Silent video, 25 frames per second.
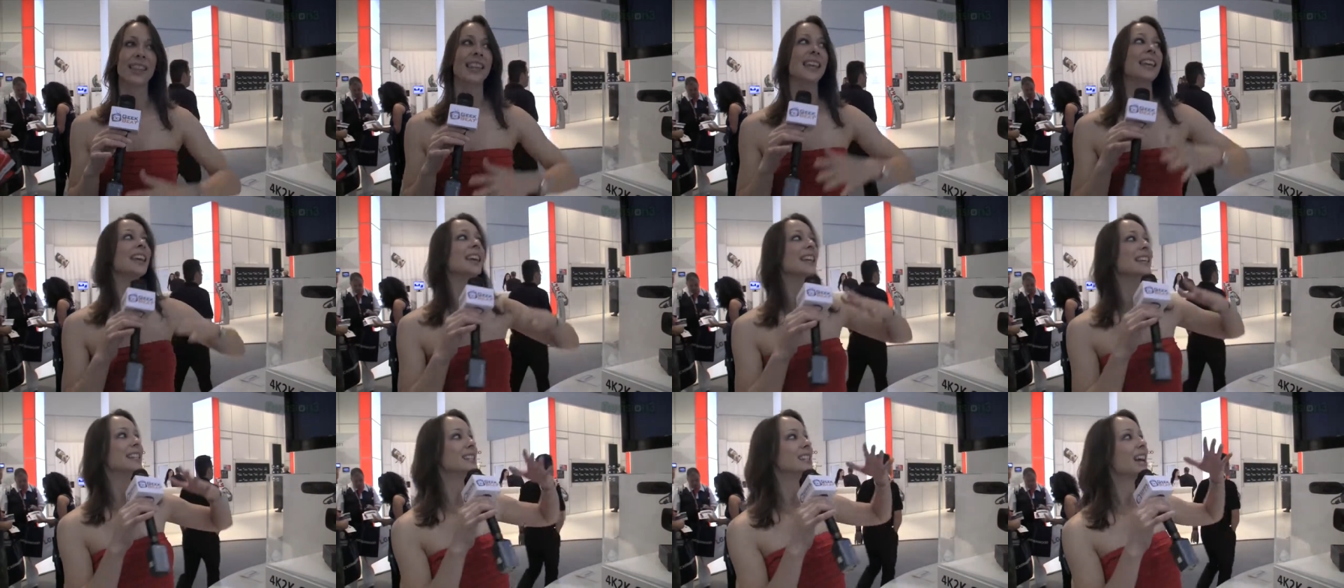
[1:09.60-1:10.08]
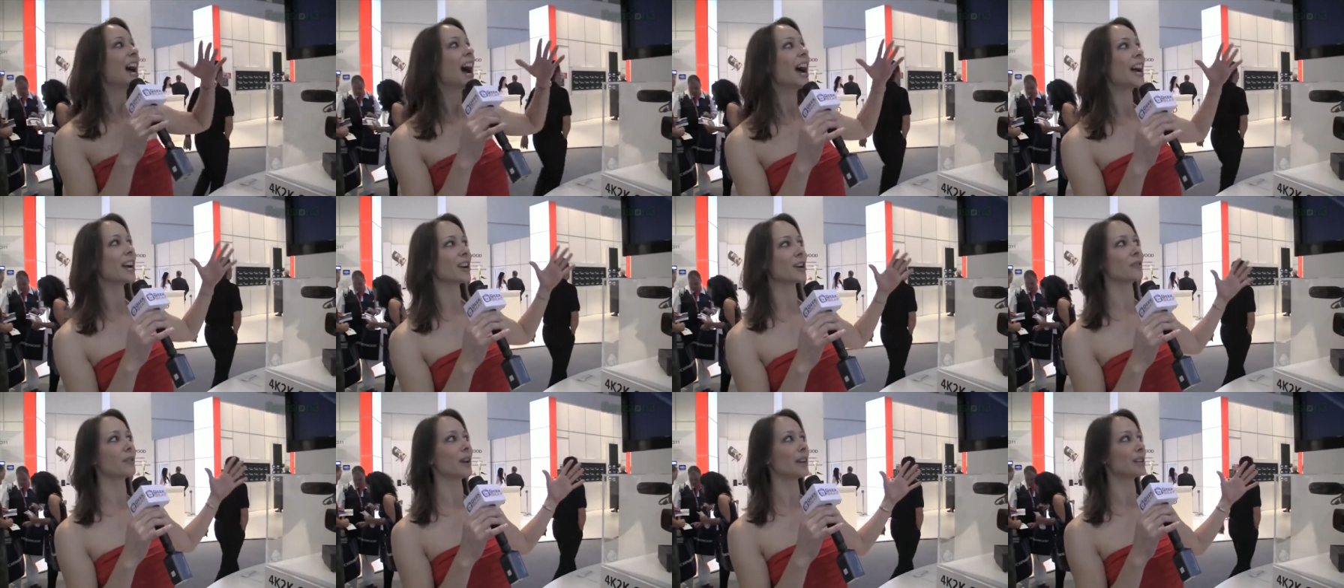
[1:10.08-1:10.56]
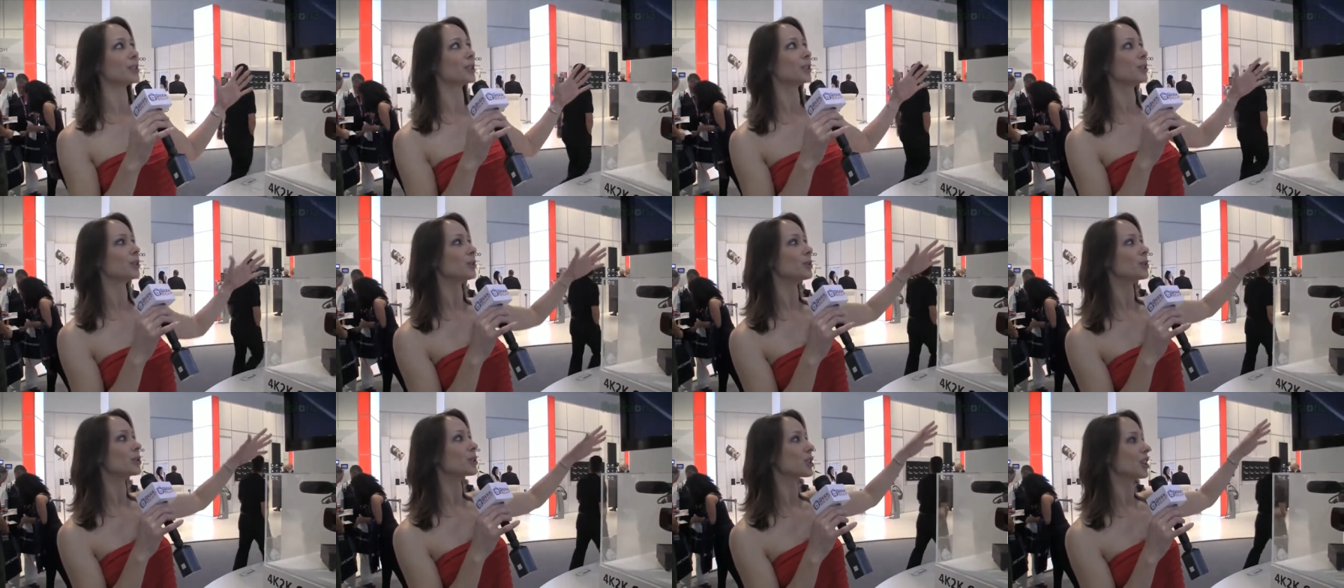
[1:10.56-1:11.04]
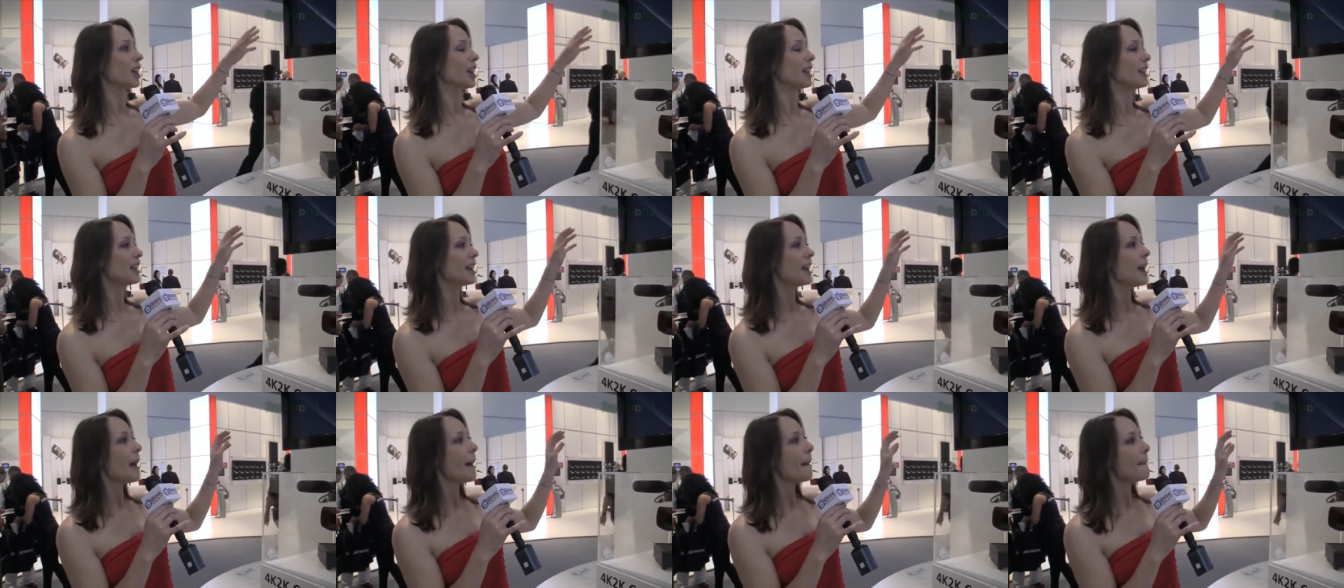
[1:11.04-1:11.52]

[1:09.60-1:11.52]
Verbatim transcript: the entire resolution.